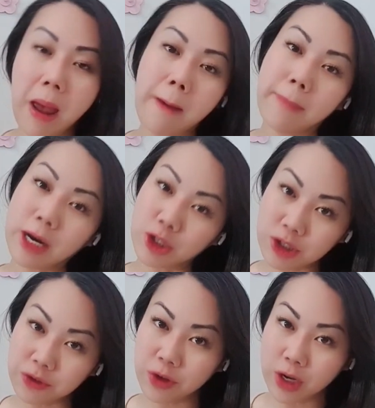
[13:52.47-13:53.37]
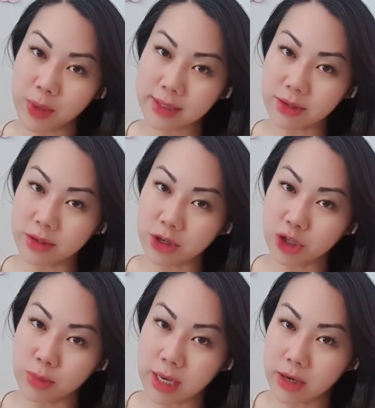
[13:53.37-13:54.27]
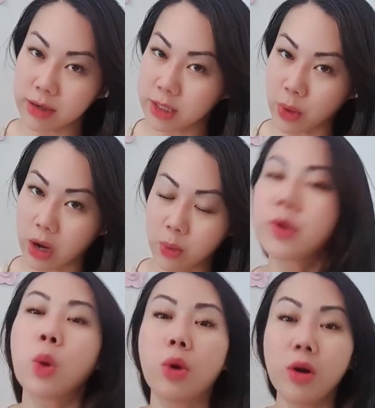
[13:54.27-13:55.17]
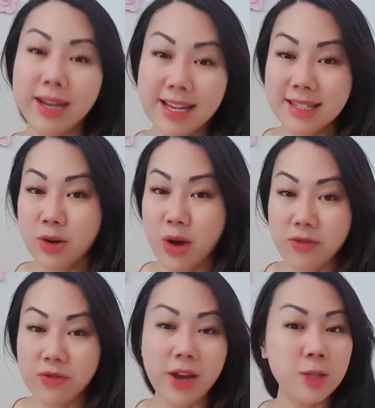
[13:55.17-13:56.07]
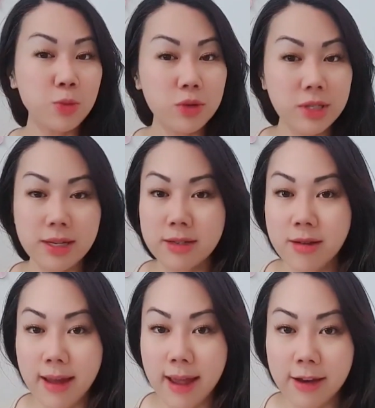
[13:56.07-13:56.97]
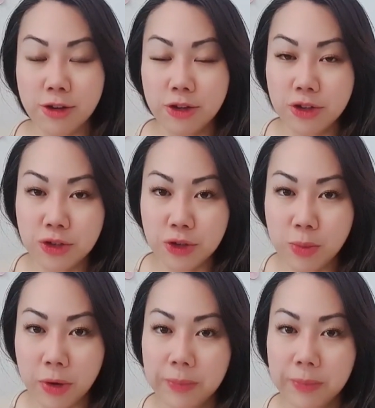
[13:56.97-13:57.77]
Make sure to follow us on social media as well. We're on Instagram, Facebook, TikTok, and YouTube.